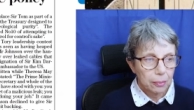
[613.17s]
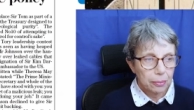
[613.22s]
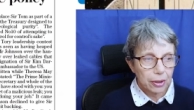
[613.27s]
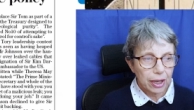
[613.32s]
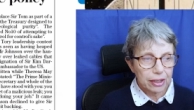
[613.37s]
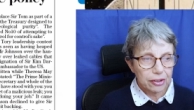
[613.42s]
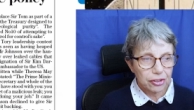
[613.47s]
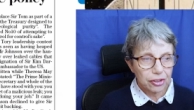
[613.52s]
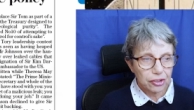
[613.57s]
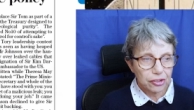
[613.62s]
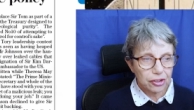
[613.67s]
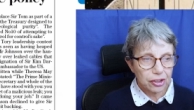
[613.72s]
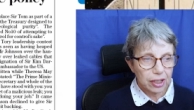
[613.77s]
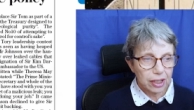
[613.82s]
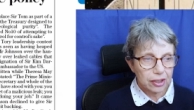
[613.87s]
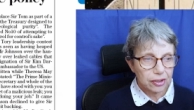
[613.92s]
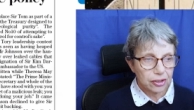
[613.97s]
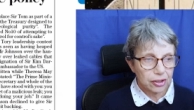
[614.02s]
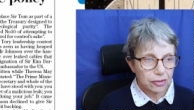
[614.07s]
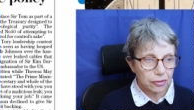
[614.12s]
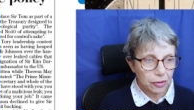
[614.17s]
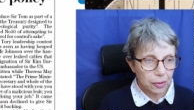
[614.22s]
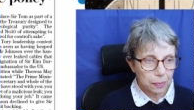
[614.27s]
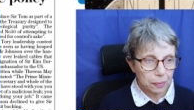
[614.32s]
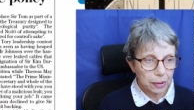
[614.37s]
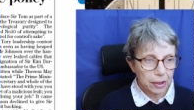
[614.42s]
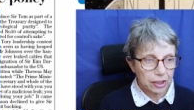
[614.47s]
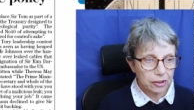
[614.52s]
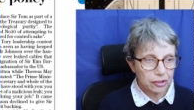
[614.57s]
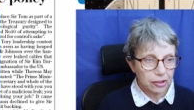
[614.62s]
Brexiteers have
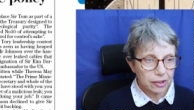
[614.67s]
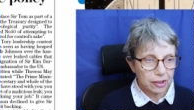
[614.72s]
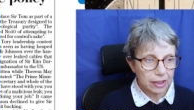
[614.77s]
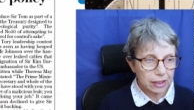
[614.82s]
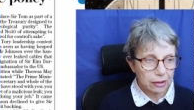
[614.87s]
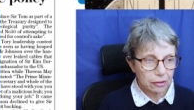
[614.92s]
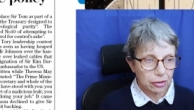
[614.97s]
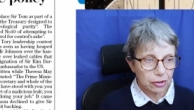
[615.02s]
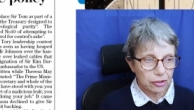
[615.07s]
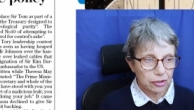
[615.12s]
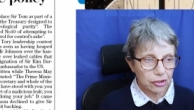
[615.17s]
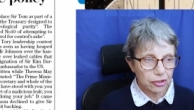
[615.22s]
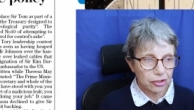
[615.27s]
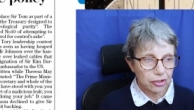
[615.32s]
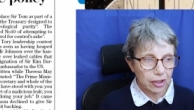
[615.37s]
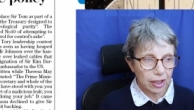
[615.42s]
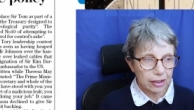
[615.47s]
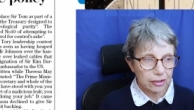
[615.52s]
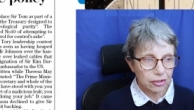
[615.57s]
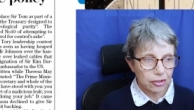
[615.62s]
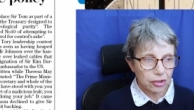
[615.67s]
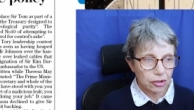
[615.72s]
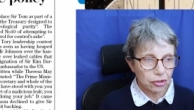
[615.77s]
repeatedly criticised